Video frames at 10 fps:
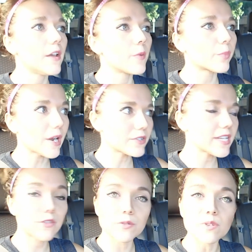
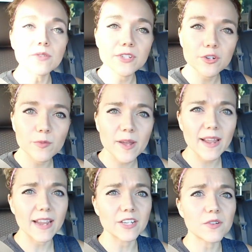browsing through YouTube
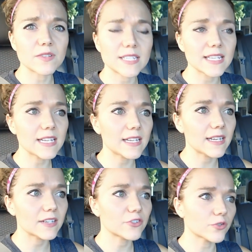and you see
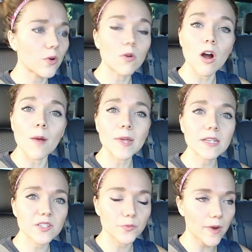troll
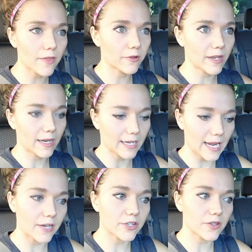comments, rather than
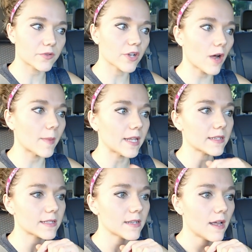engage in those
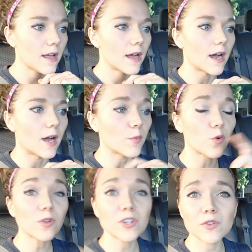comments,
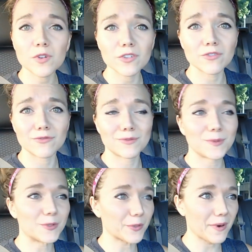or you could
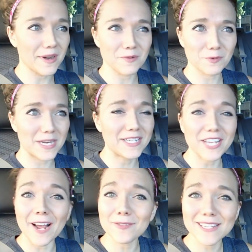try and reach
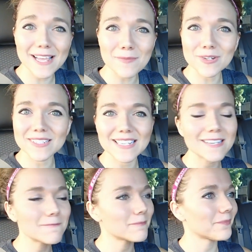out to that
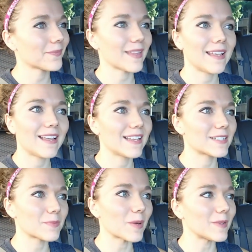person.
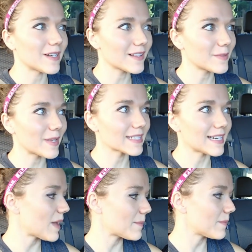It's probably not the best
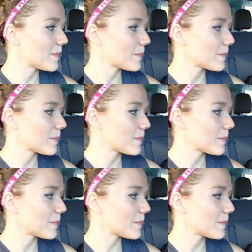idea. But